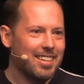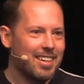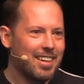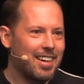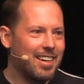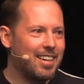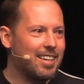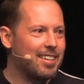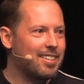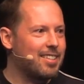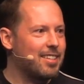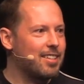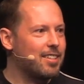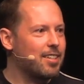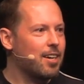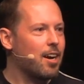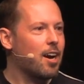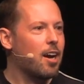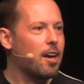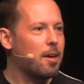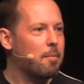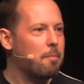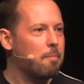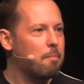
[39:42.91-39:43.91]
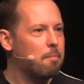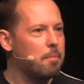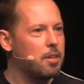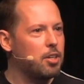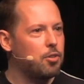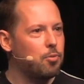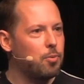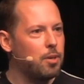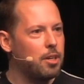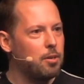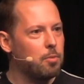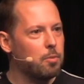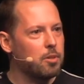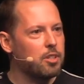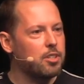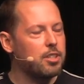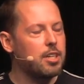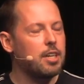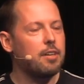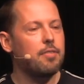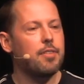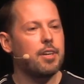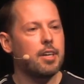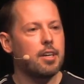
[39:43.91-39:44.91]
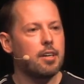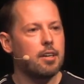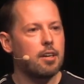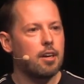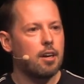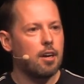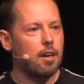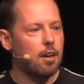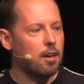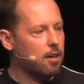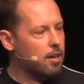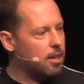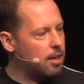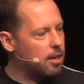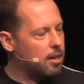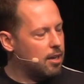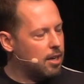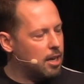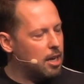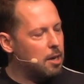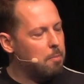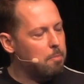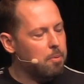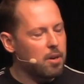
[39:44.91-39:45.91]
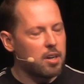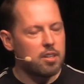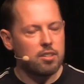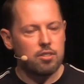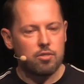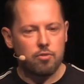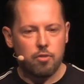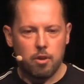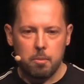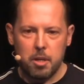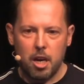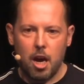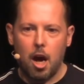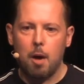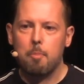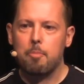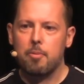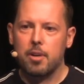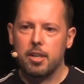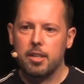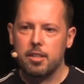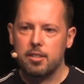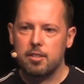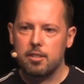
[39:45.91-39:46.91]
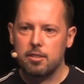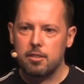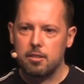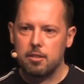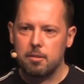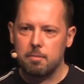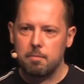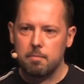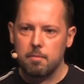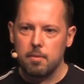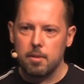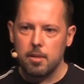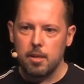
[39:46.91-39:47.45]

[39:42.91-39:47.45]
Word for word: It is the time between receiving a key press from the operating system